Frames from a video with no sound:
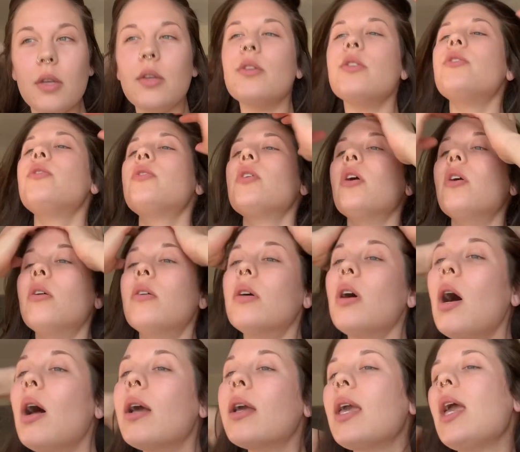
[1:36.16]
So
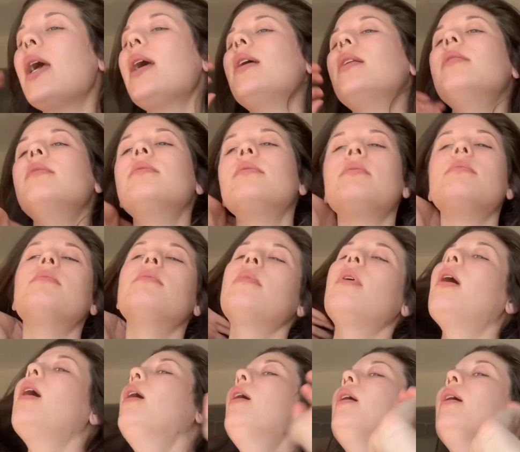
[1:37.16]
again,
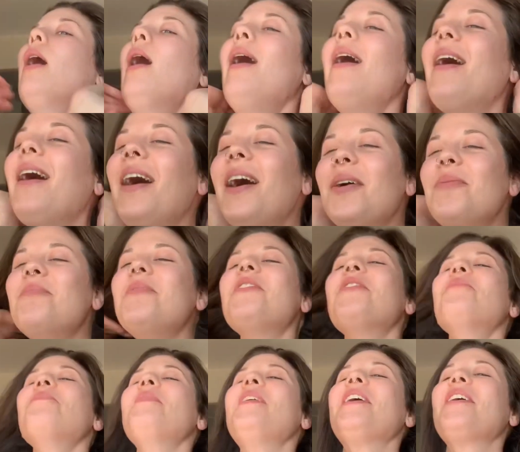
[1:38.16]
I'm
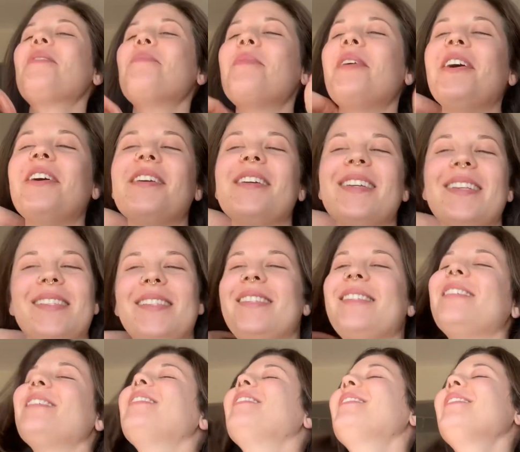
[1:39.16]
no makeup
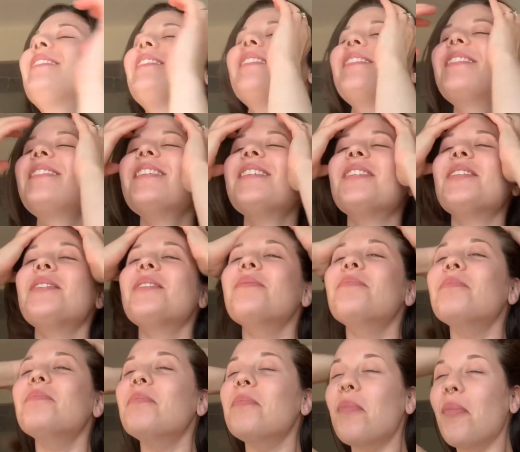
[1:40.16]
artist. This is just
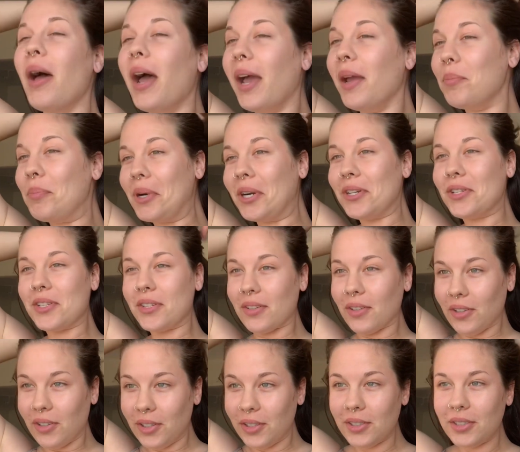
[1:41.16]
my
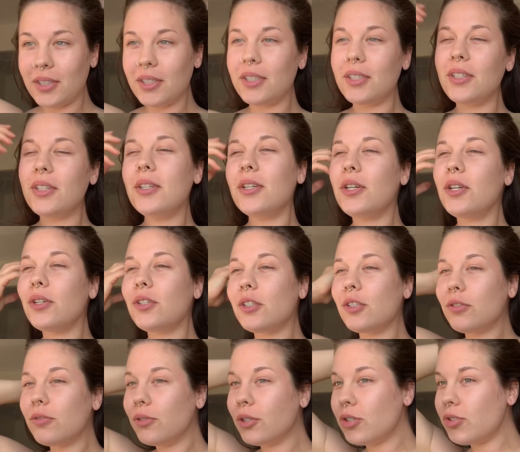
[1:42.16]
personal
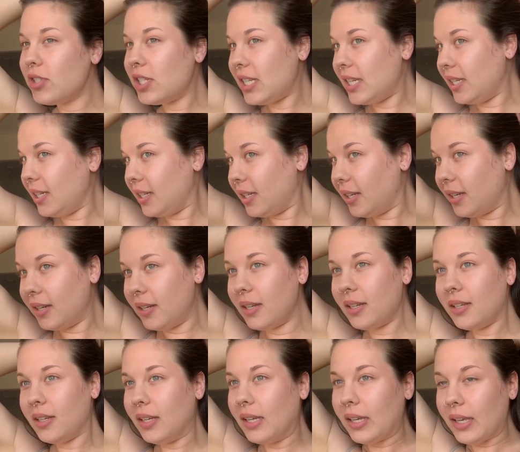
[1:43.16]
routine
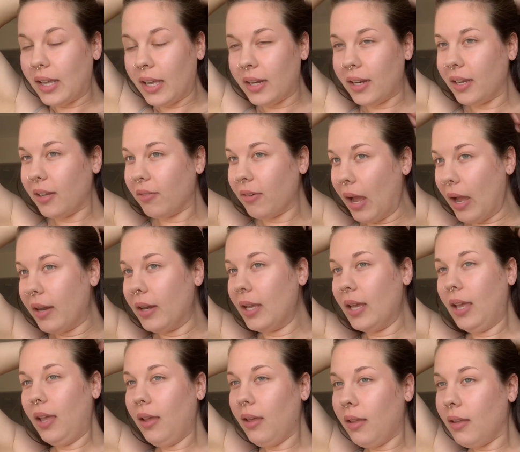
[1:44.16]
getting
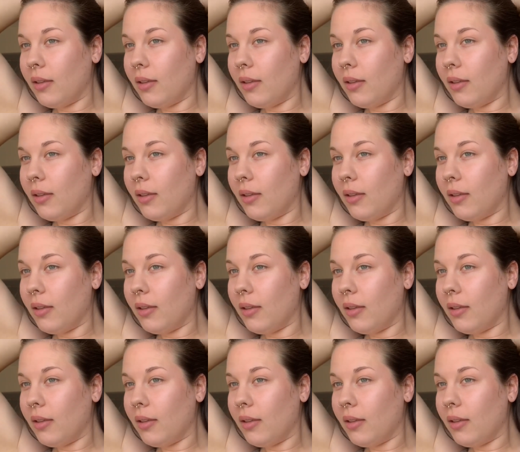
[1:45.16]
ready.